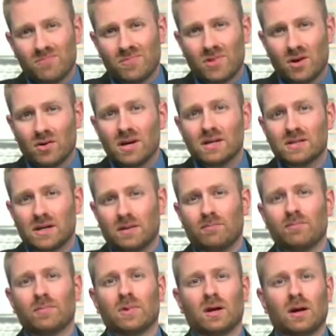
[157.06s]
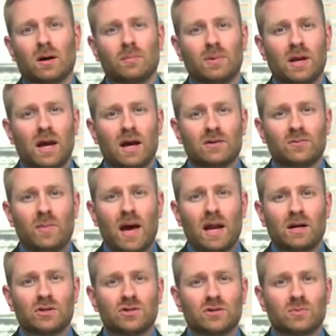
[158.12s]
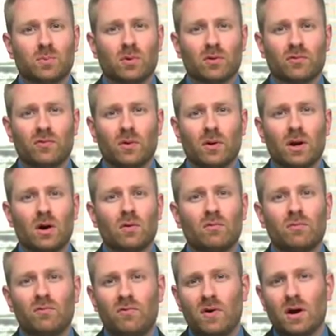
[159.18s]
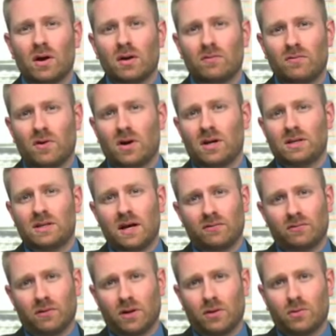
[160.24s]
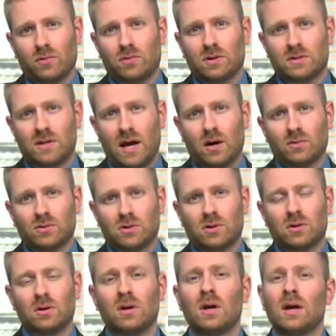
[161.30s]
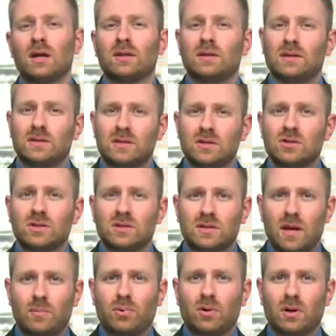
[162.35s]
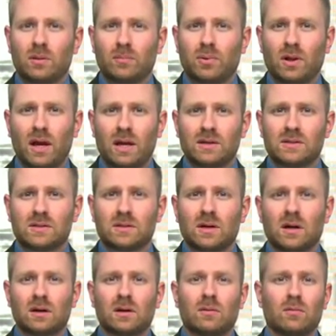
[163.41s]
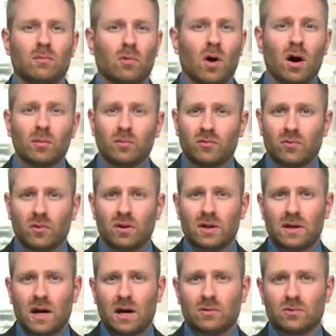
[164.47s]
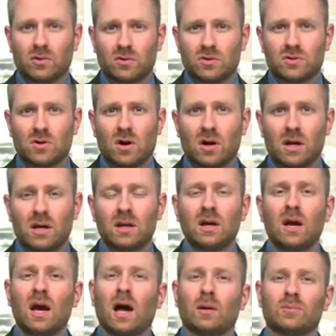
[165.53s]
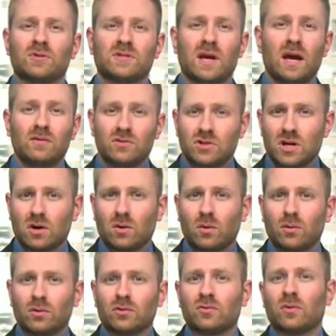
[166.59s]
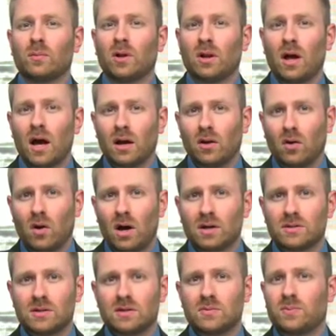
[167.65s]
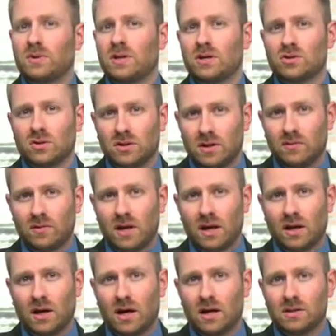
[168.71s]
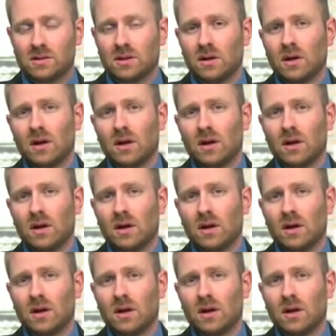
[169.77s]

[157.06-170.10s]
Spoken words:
there isn't. The company has managed its portfolio very, very deftly through this downturn. The decisions they put in place long before the downturn started helped save shareholders from a lot of losses, potential dividend cuts